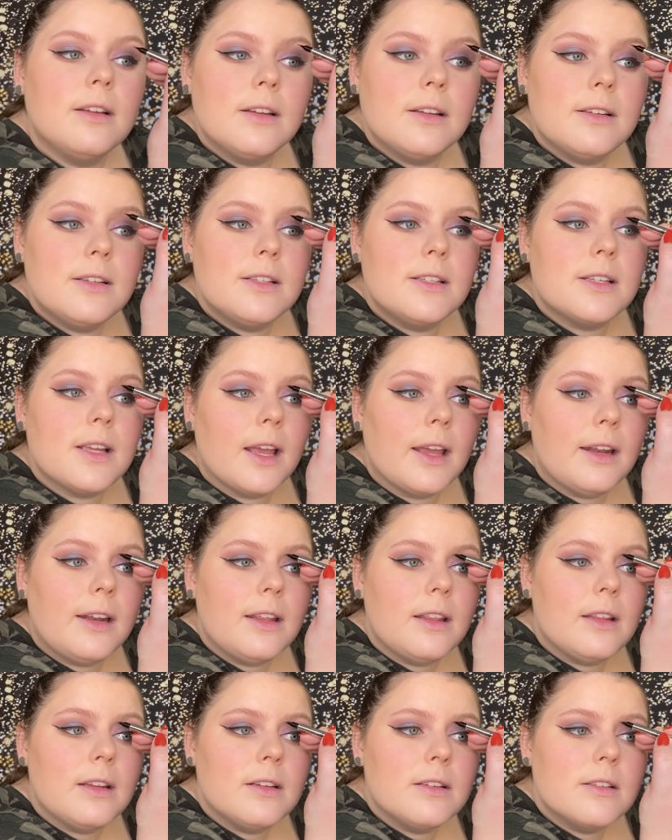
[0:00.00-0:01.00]
tiny
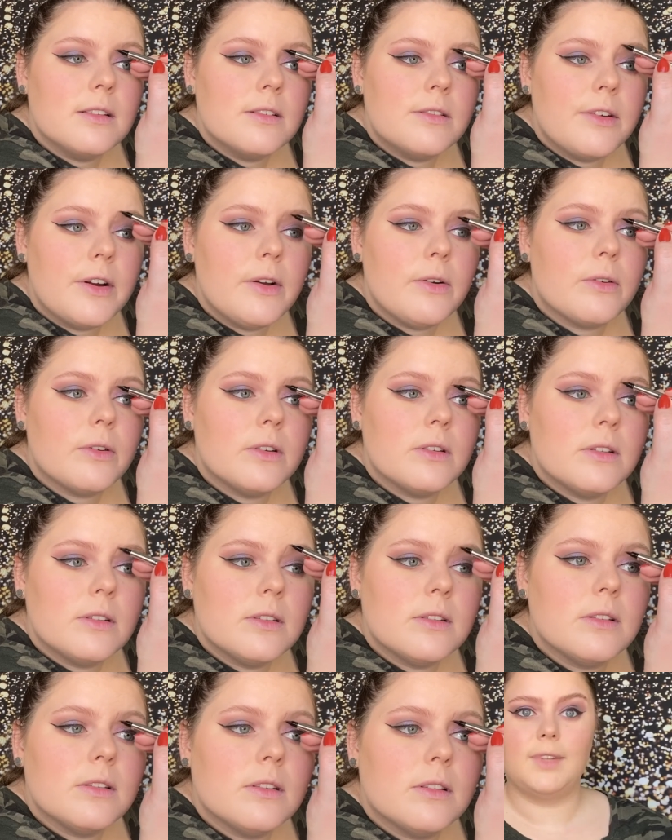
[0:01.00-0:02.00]
little
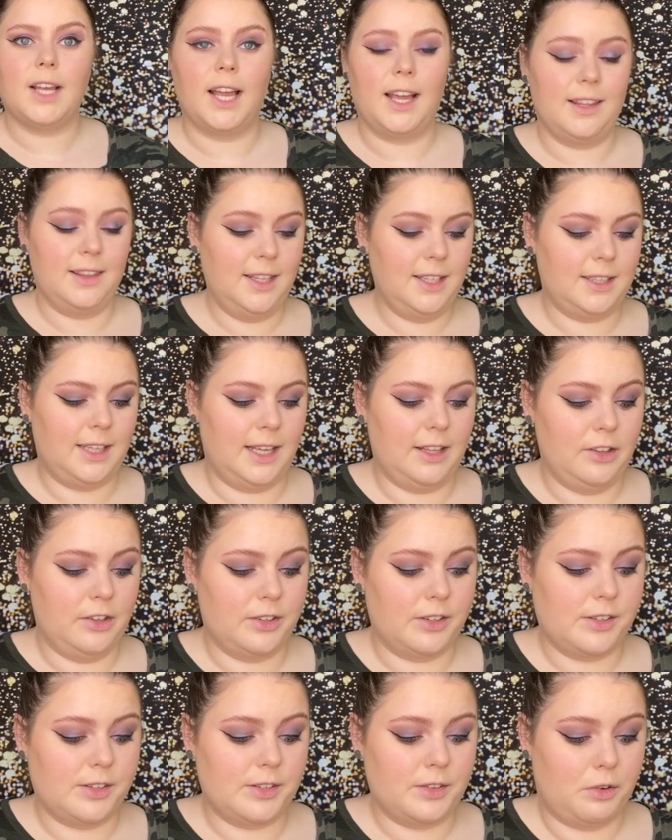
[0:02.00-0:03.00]
strokes. I think that
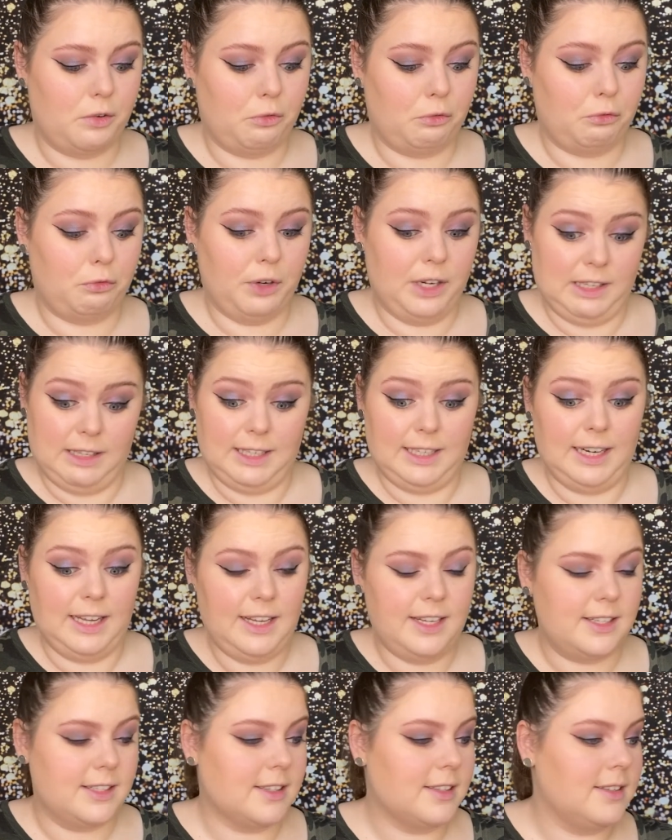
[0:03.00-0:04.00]
looks really
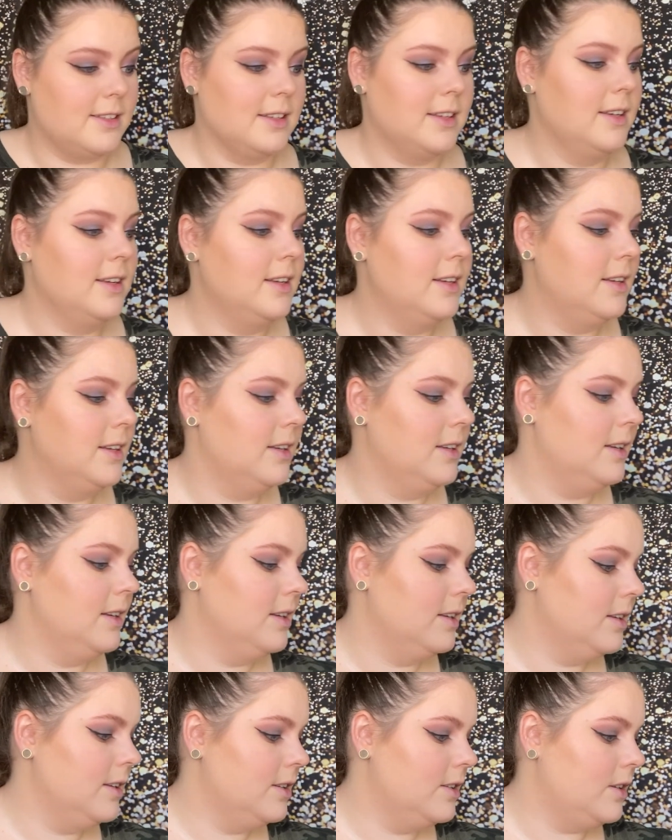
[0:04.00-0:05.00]
nice.
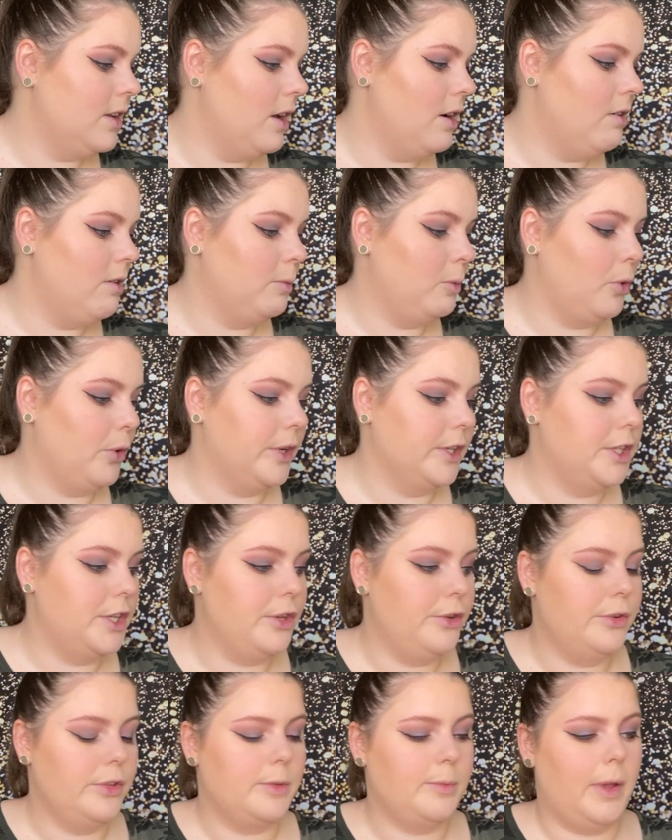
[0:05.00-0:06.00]
So I'm going
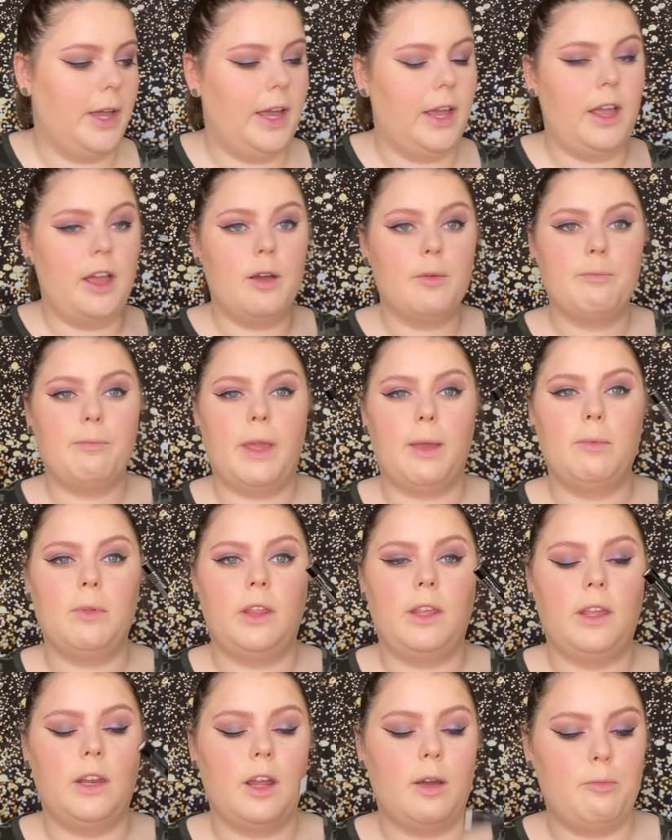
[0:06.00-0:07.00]
to use my
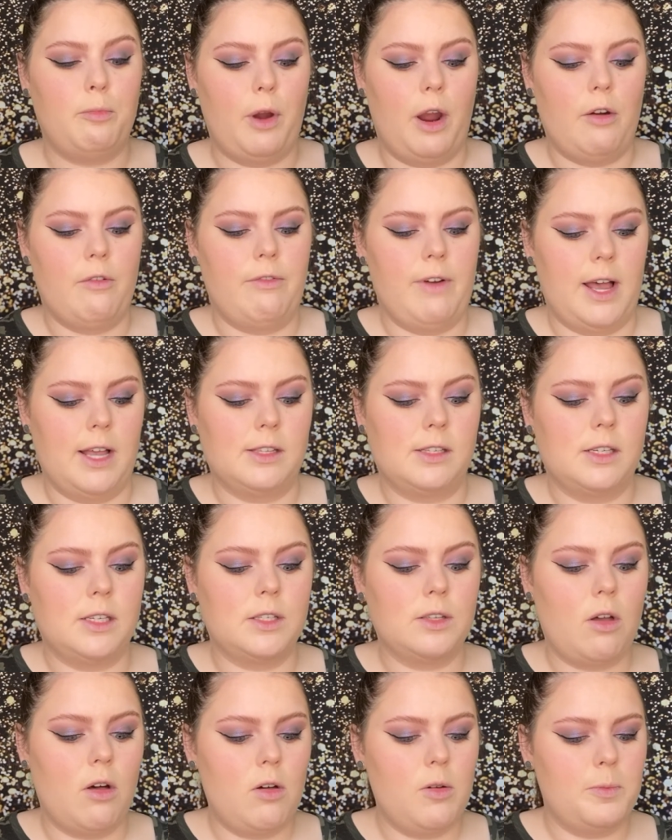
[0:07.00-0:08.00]
Maybelline Brow Fast
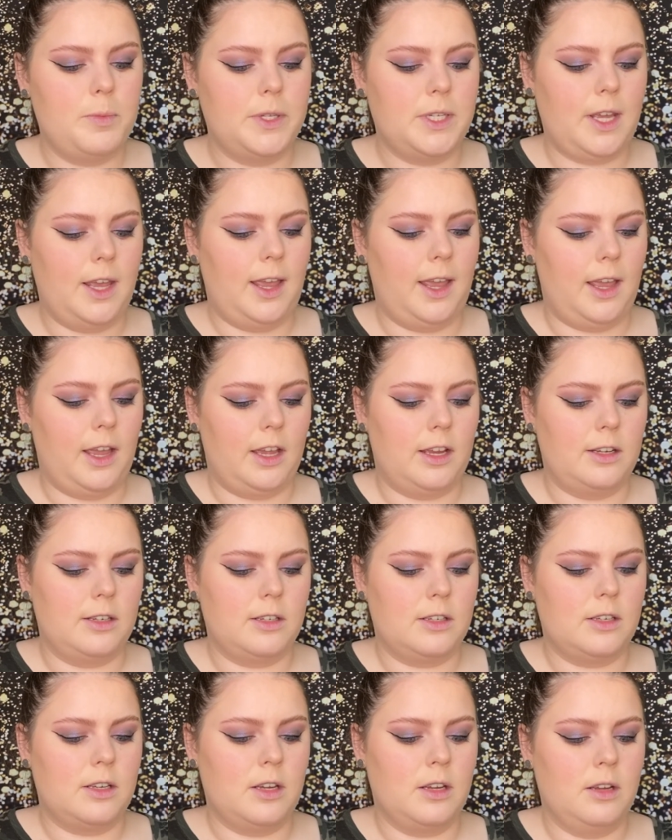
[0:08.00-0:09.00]
Sculpt
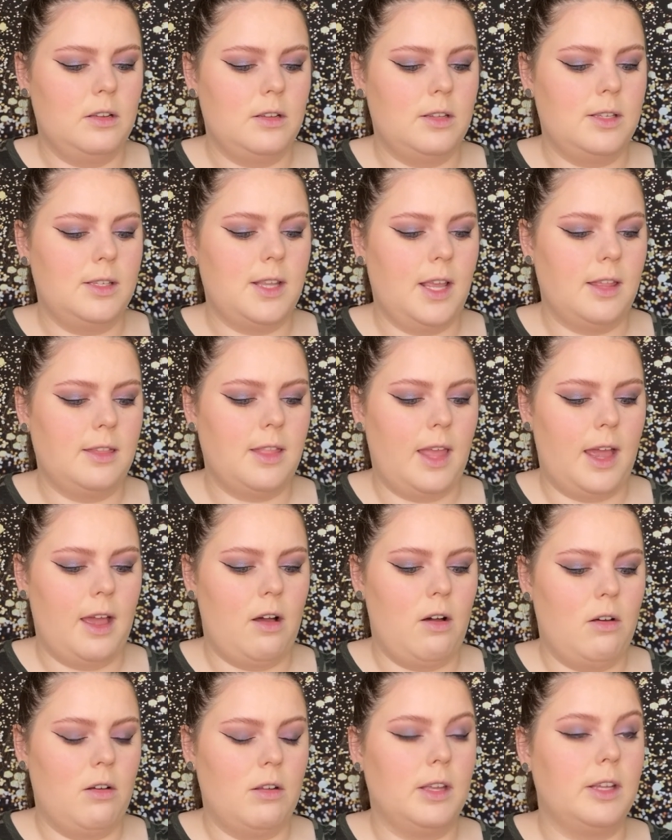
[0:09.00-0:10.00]
and set that
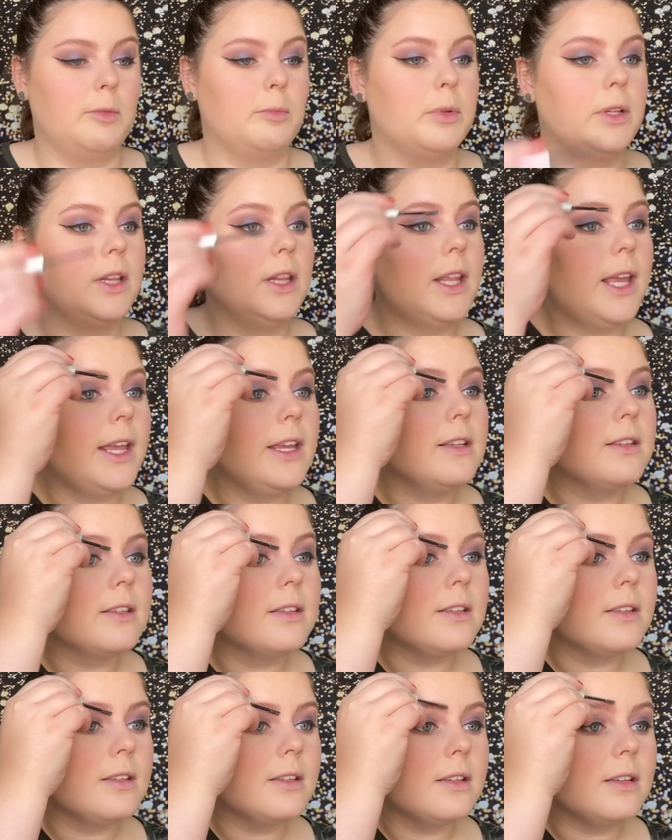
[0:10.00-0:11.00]
all in
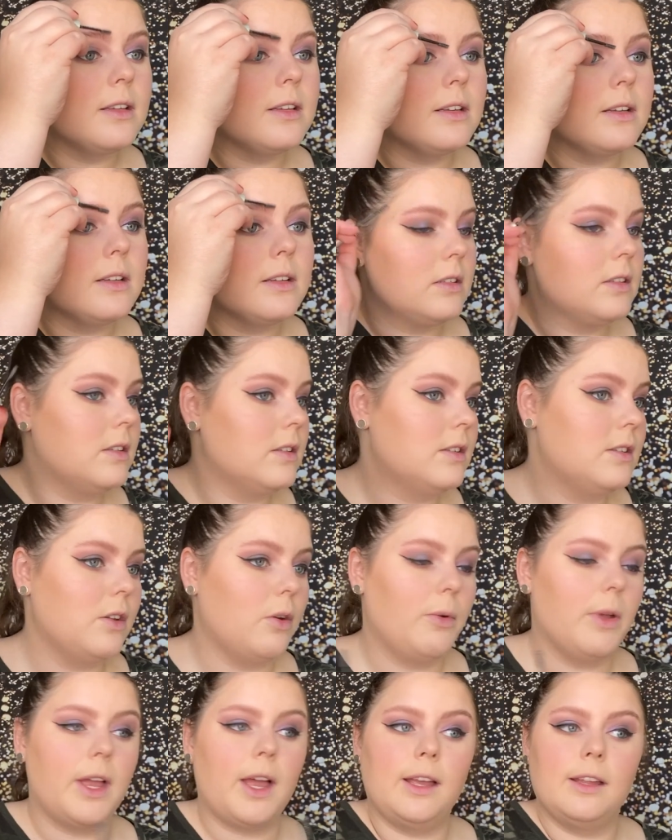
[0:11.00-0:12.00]
place. So
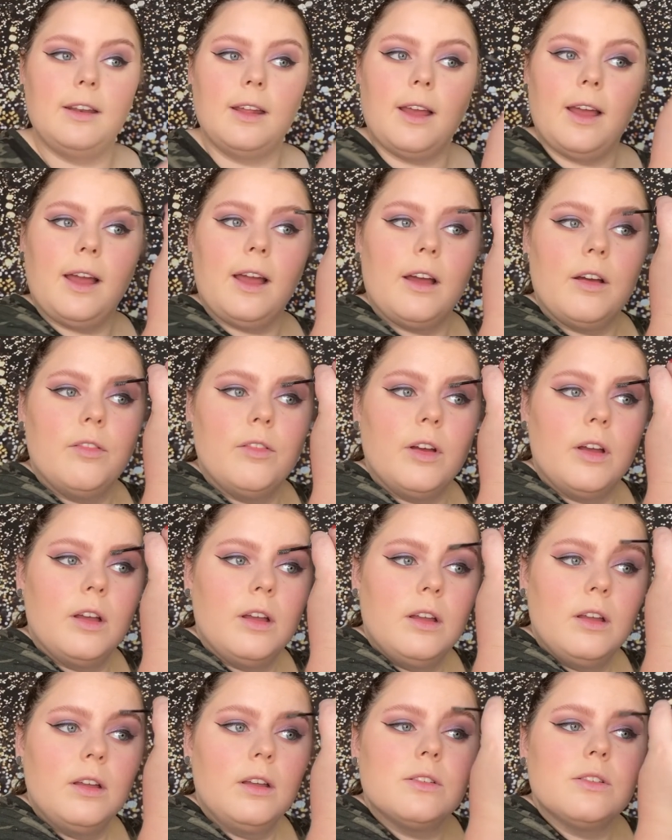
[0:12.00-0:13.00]
we kind of have
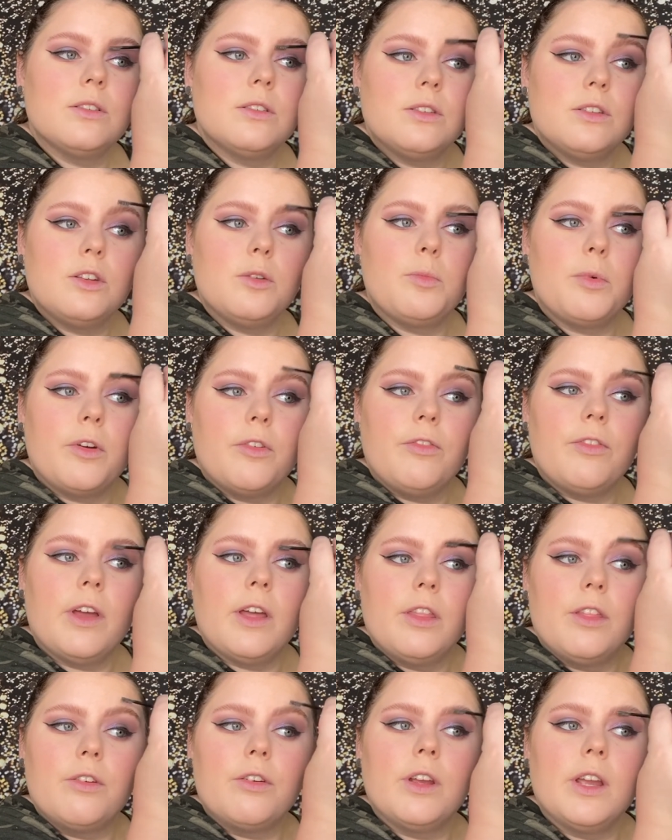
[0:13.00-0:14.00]
super
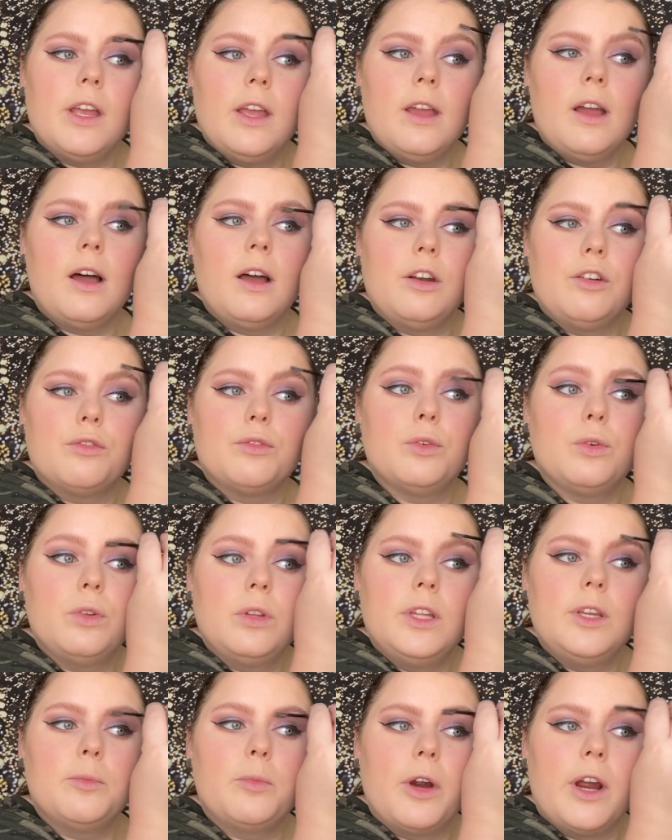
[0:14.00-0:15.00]
feathery,
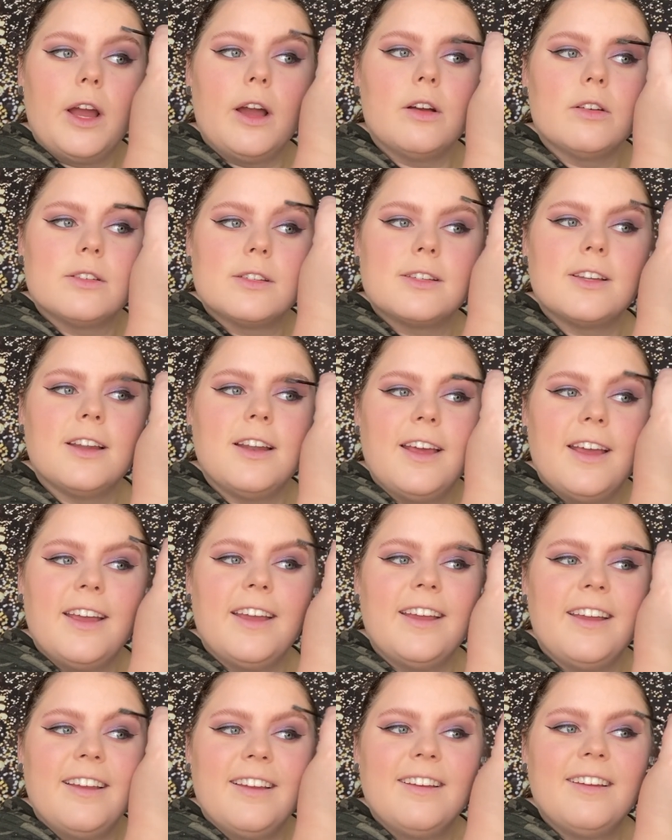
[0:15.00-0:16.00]
unruly brows today,